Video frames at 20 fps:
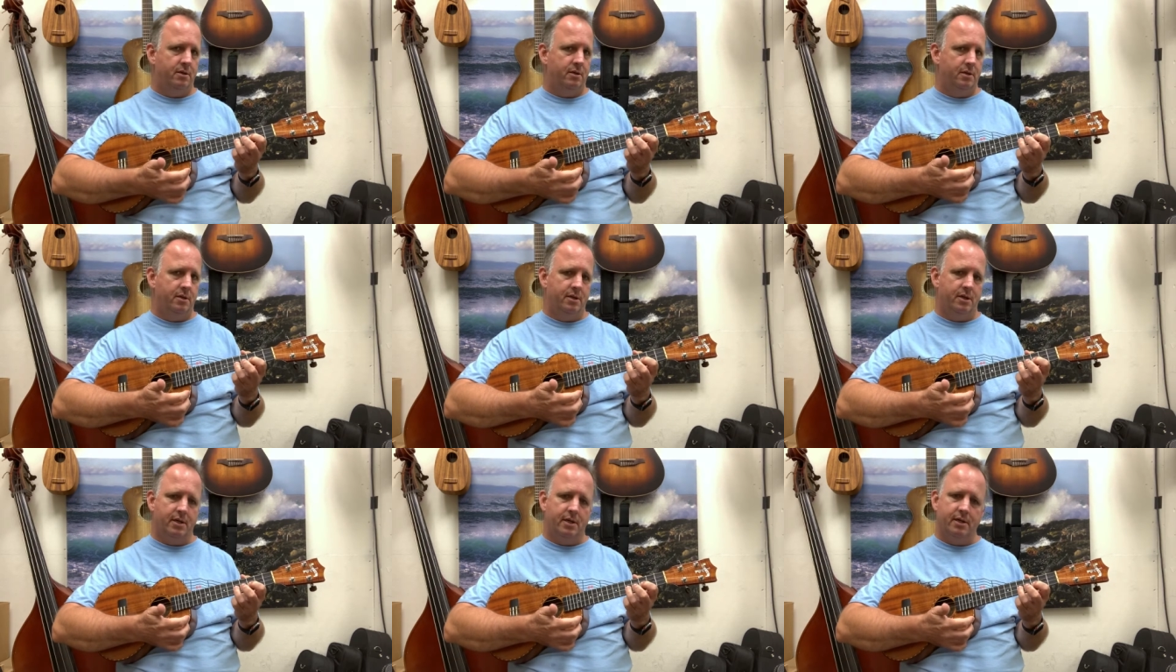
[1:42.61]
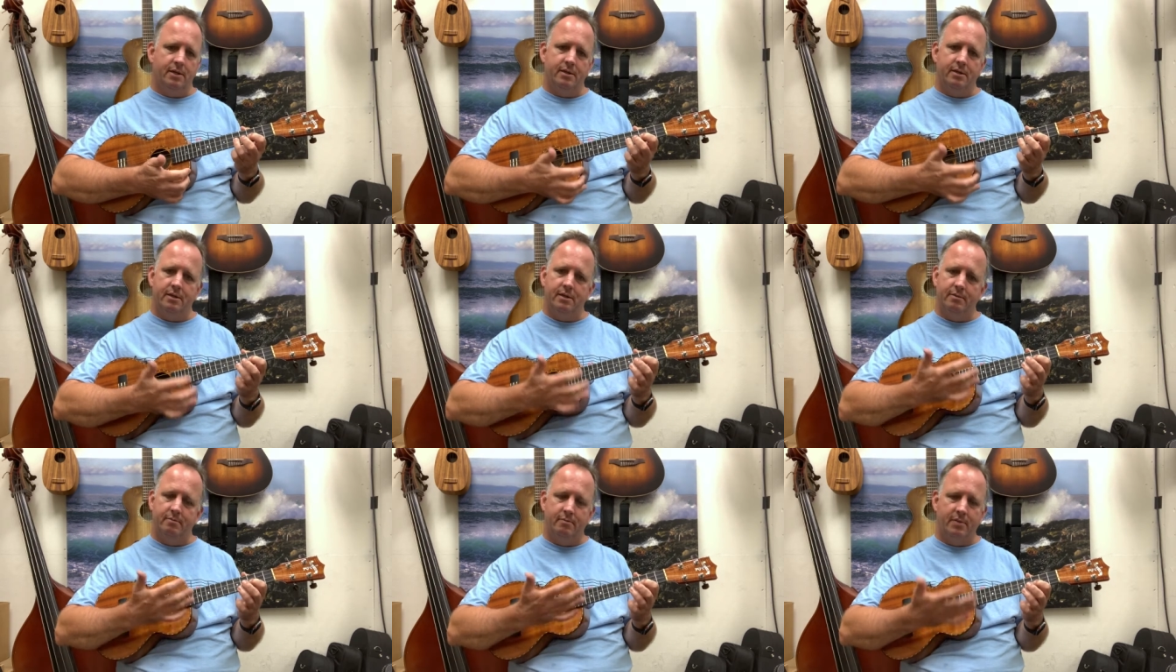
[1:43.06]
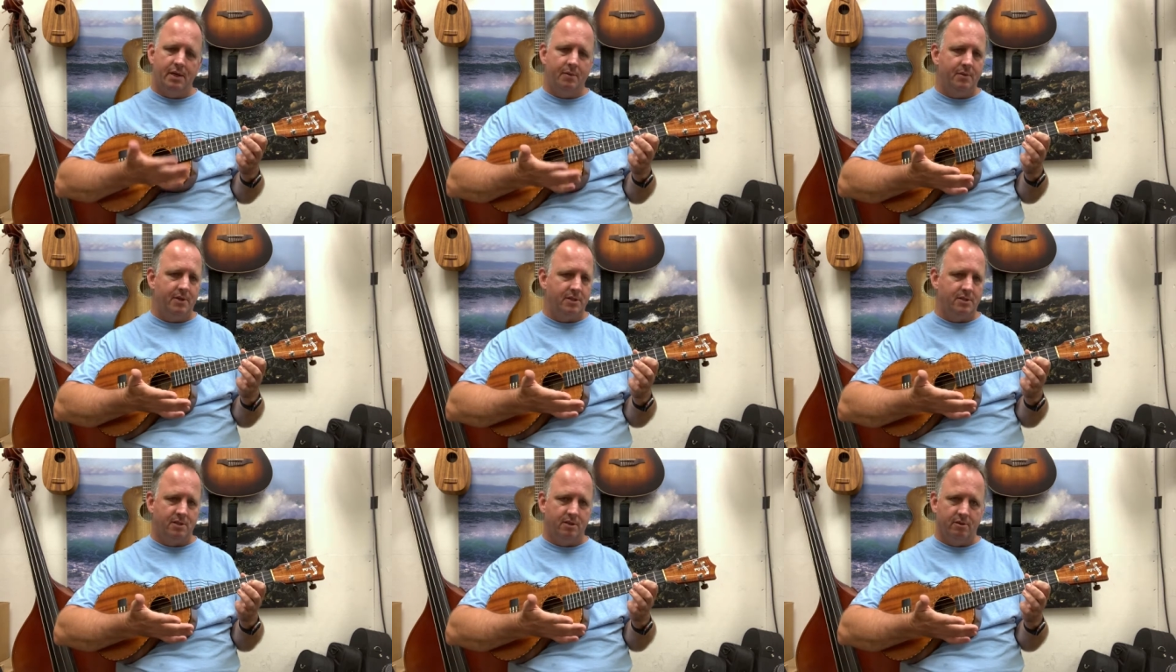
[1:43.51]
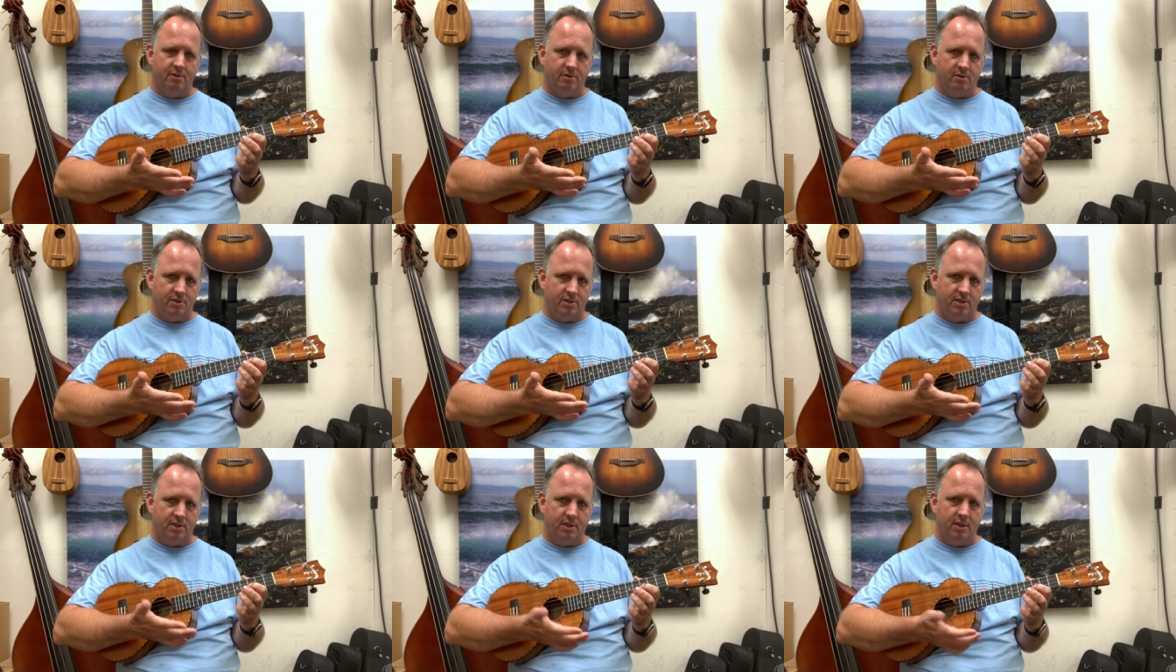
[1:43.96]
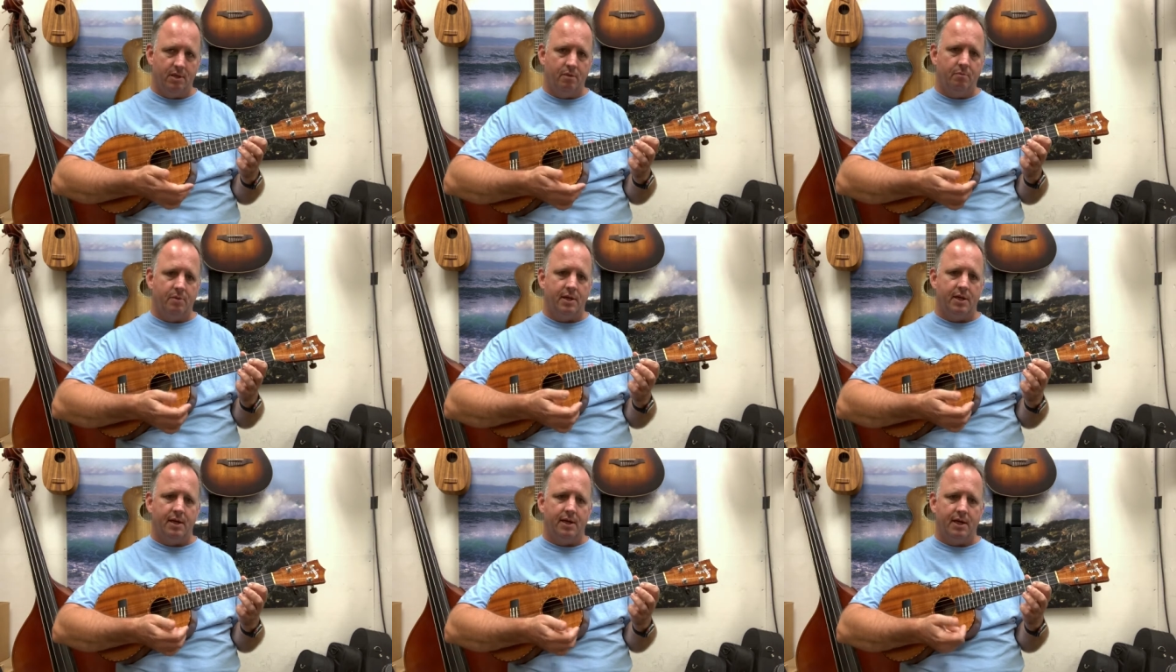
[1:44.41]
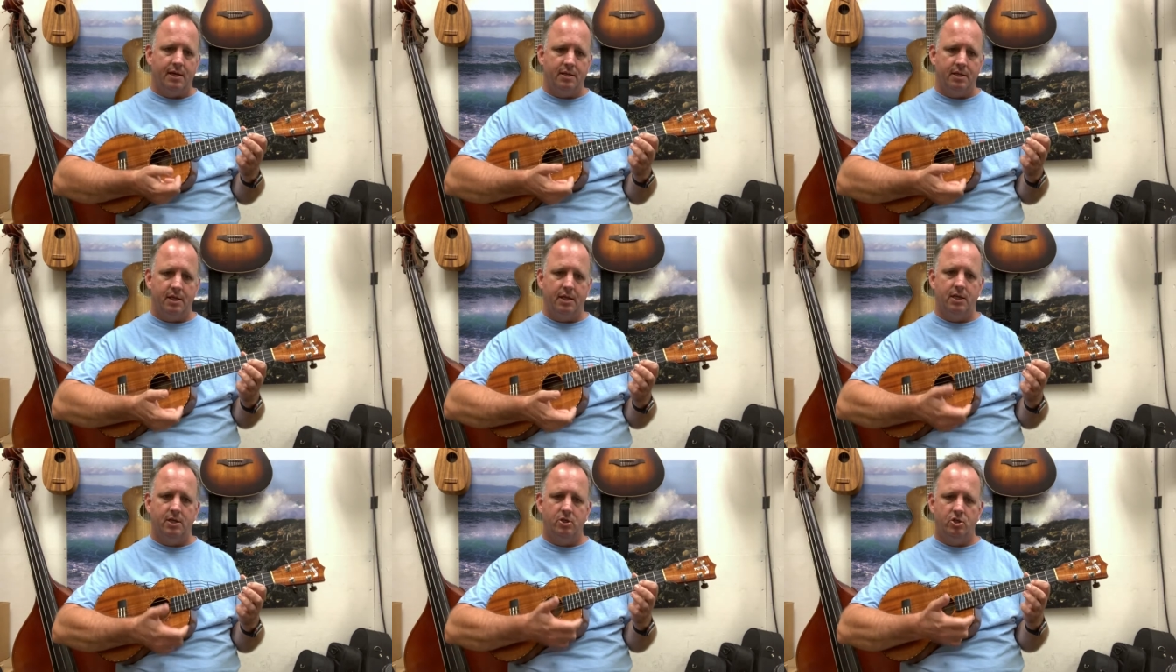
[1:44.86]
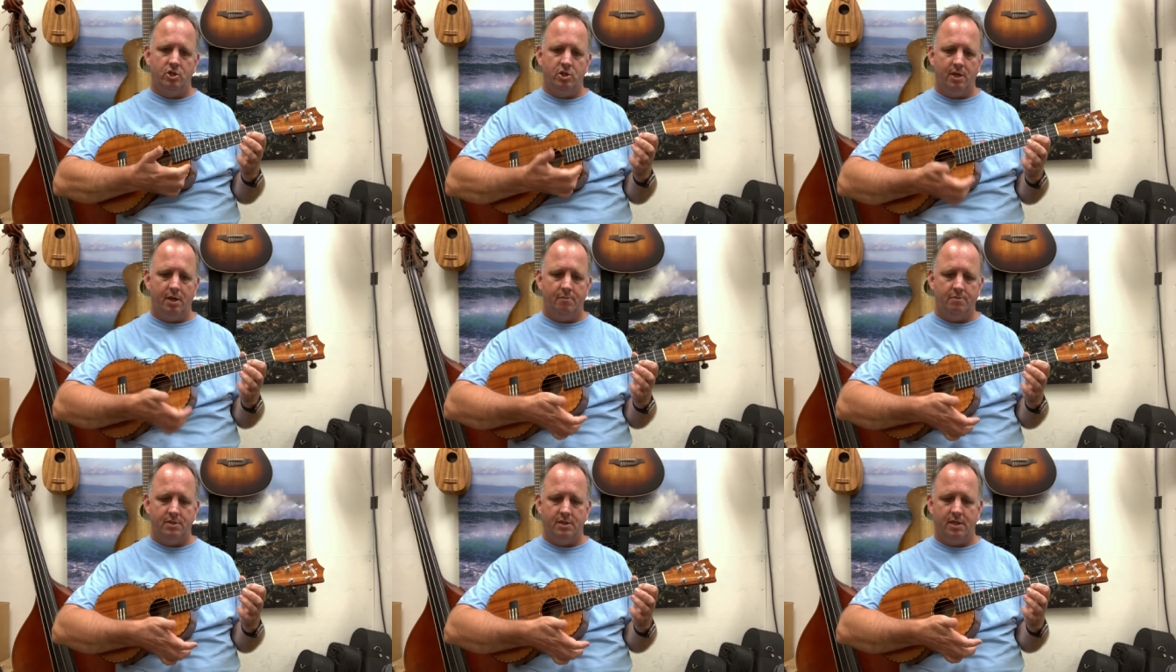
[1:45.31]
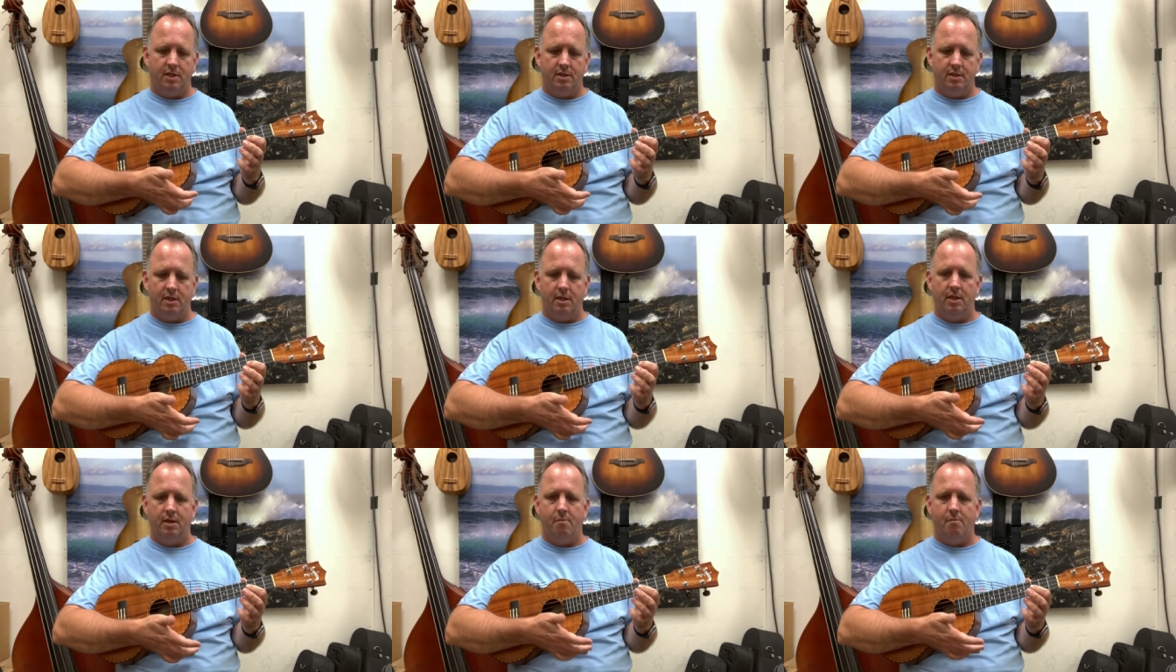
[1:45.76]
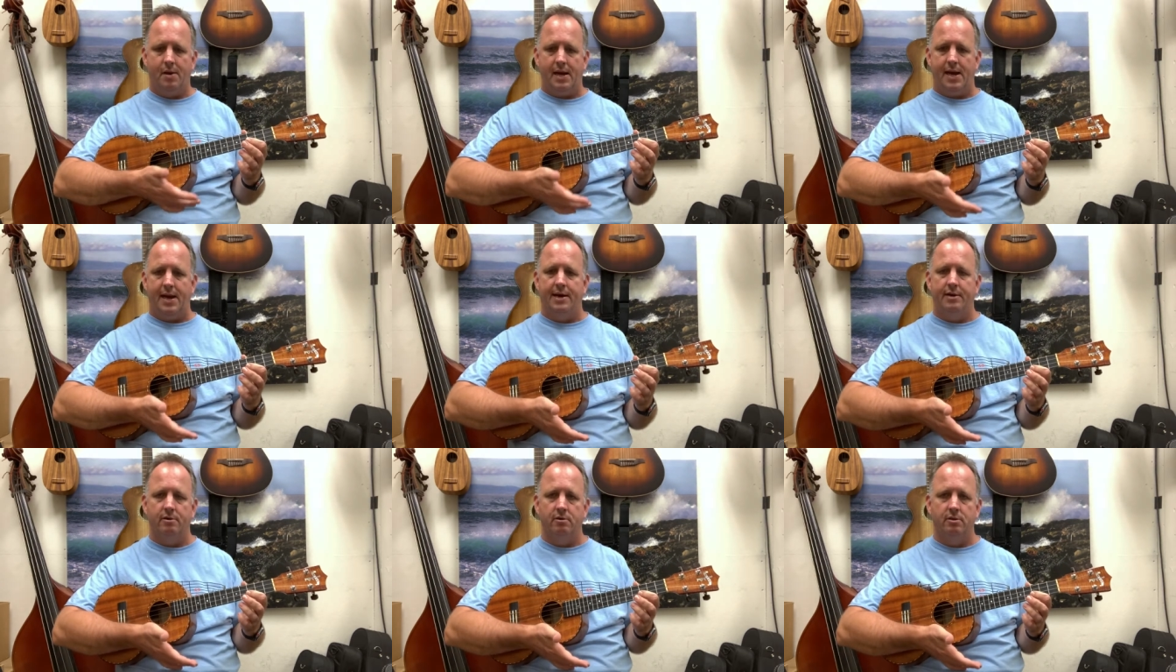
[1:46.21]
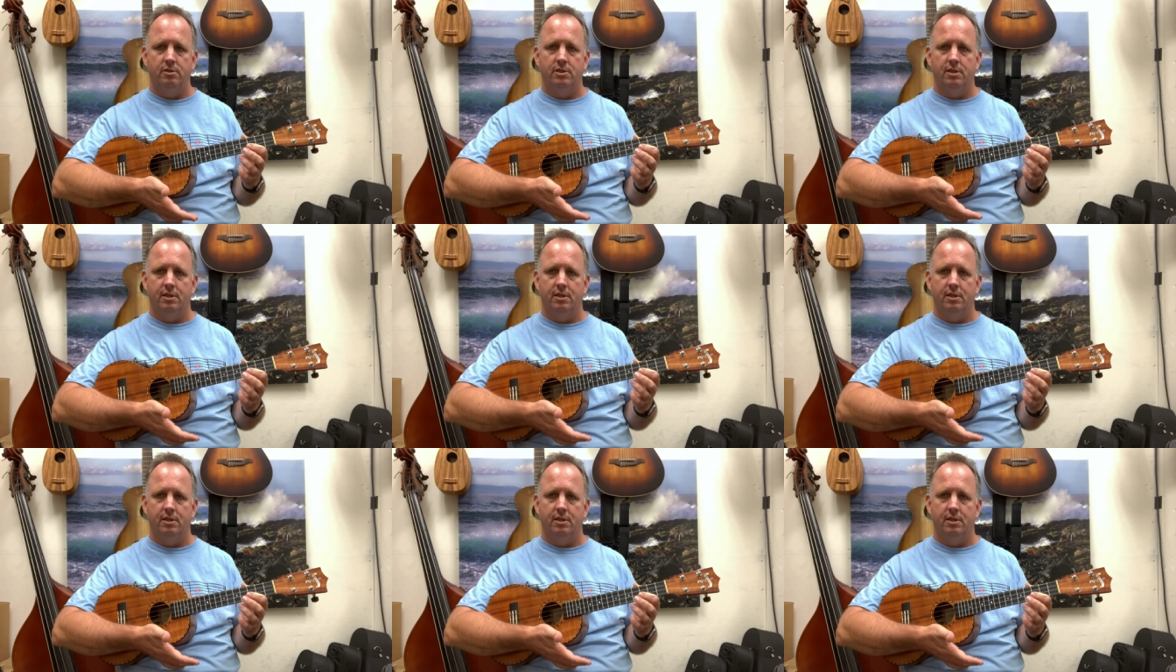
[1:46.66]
and maybe it's a little silly, but I think in shapes and I think in patterns,